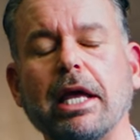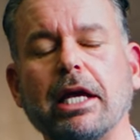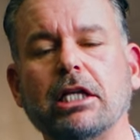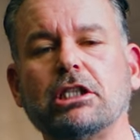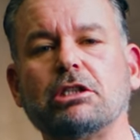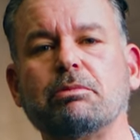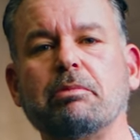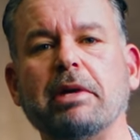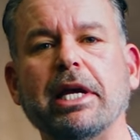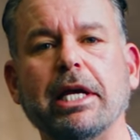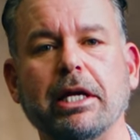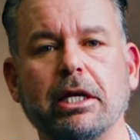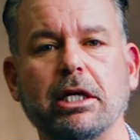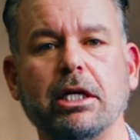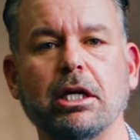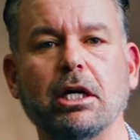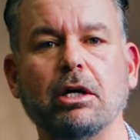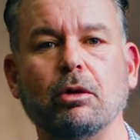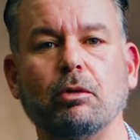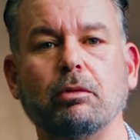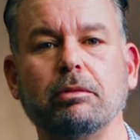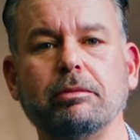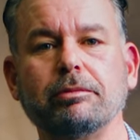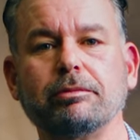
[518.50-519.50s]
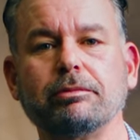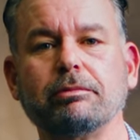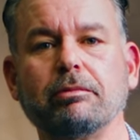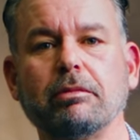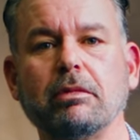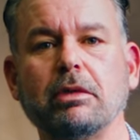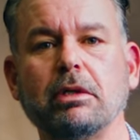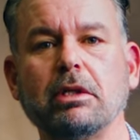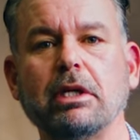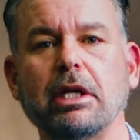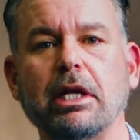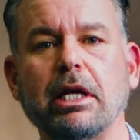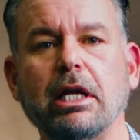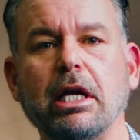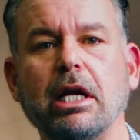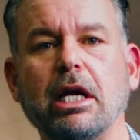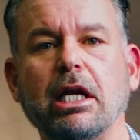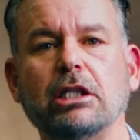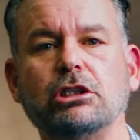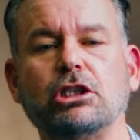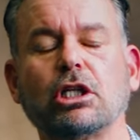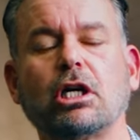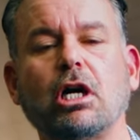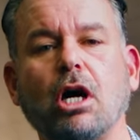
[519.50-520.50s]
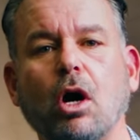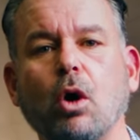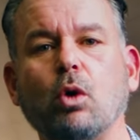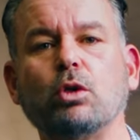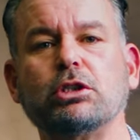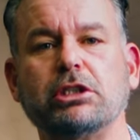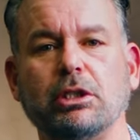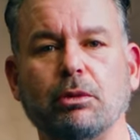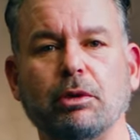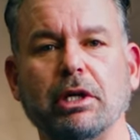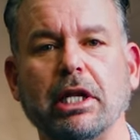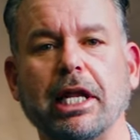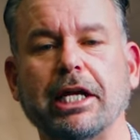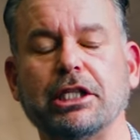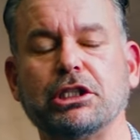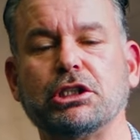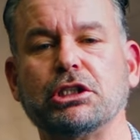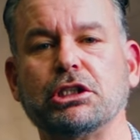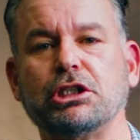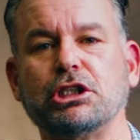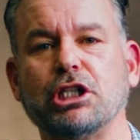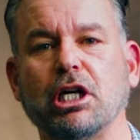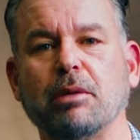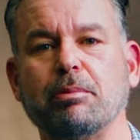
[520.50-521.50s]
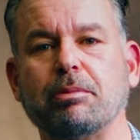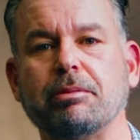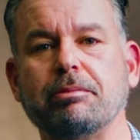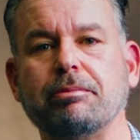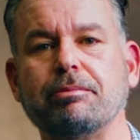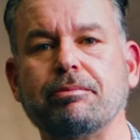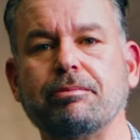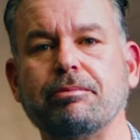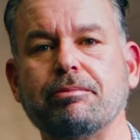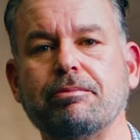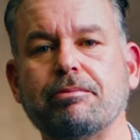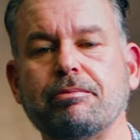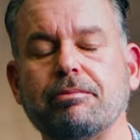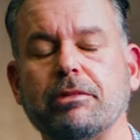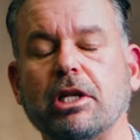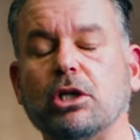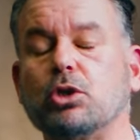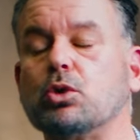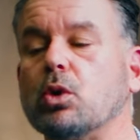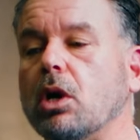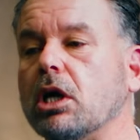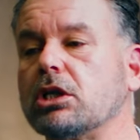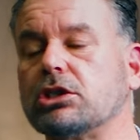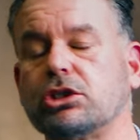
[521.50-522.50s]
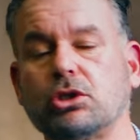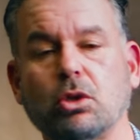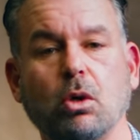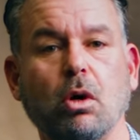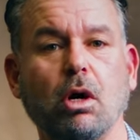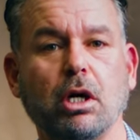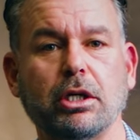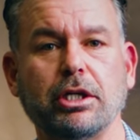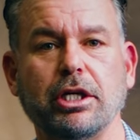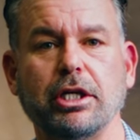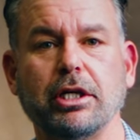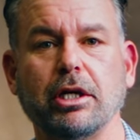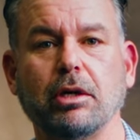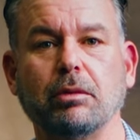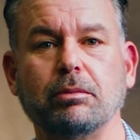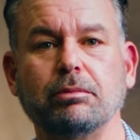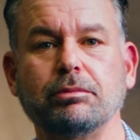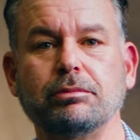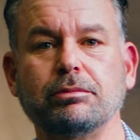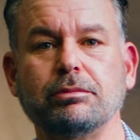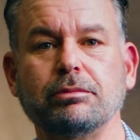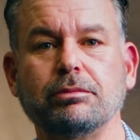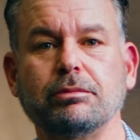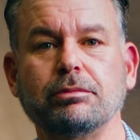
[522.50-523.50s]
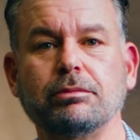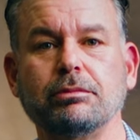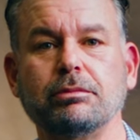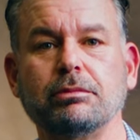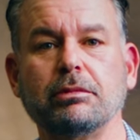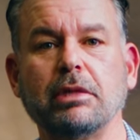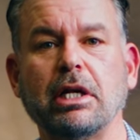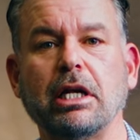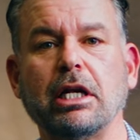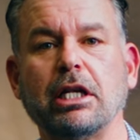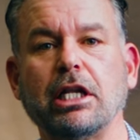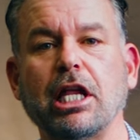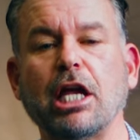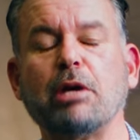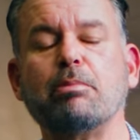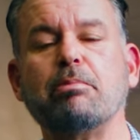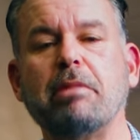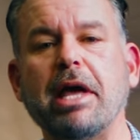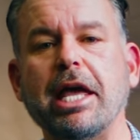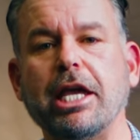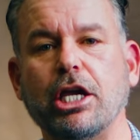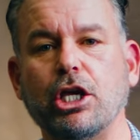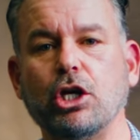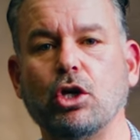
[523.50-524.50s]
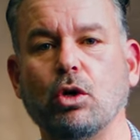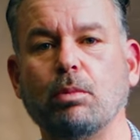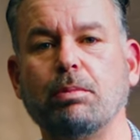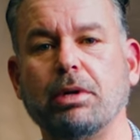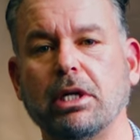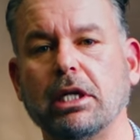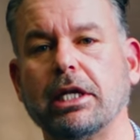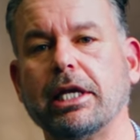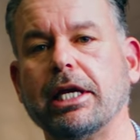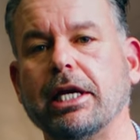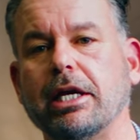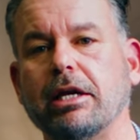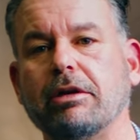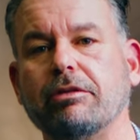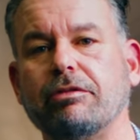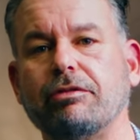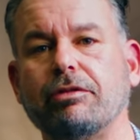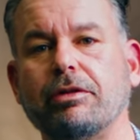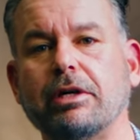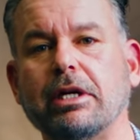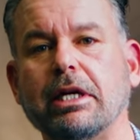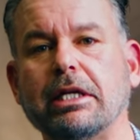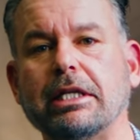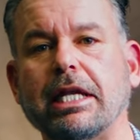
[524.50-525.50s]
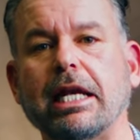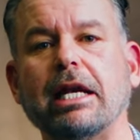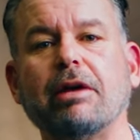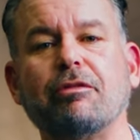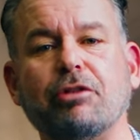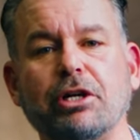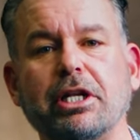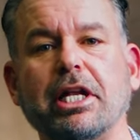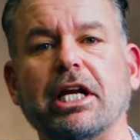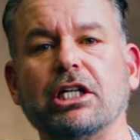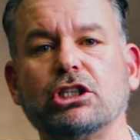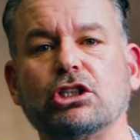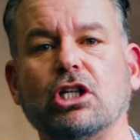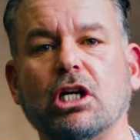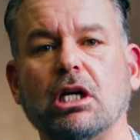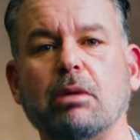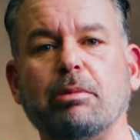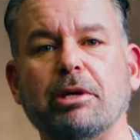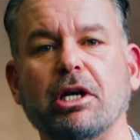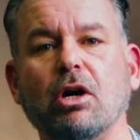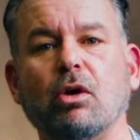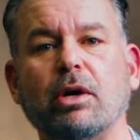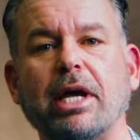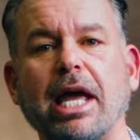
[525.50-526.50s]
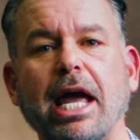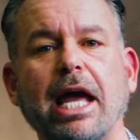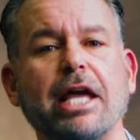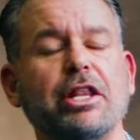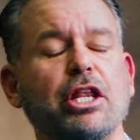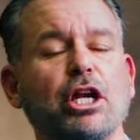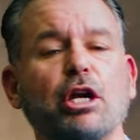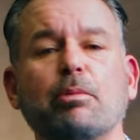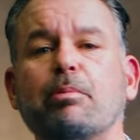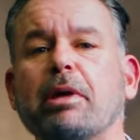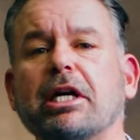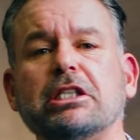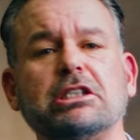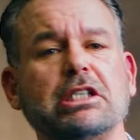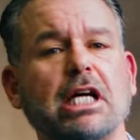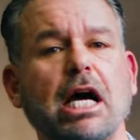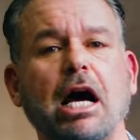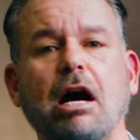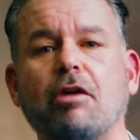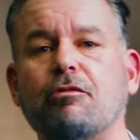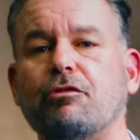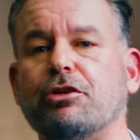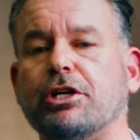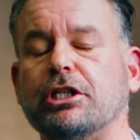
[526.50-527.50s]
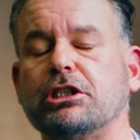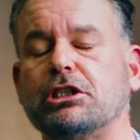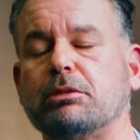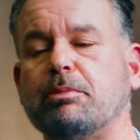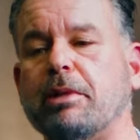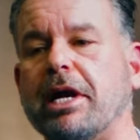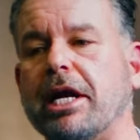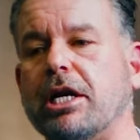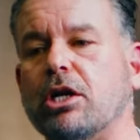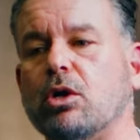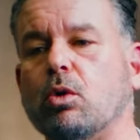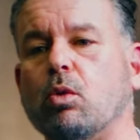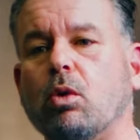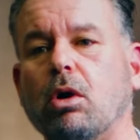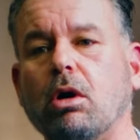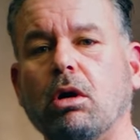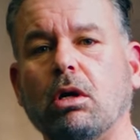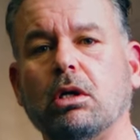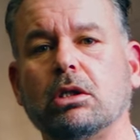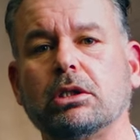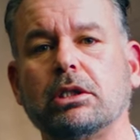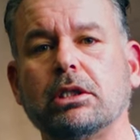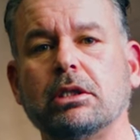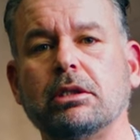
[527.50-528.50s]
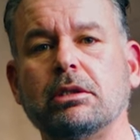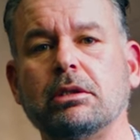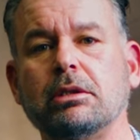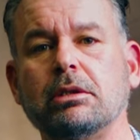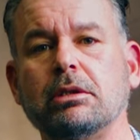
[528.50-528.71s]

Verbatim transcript: It's me and you. It's a cozy relationship. The drugs talk to you, they make you believe that everything's going to be okay. They're the best confidence man in the world.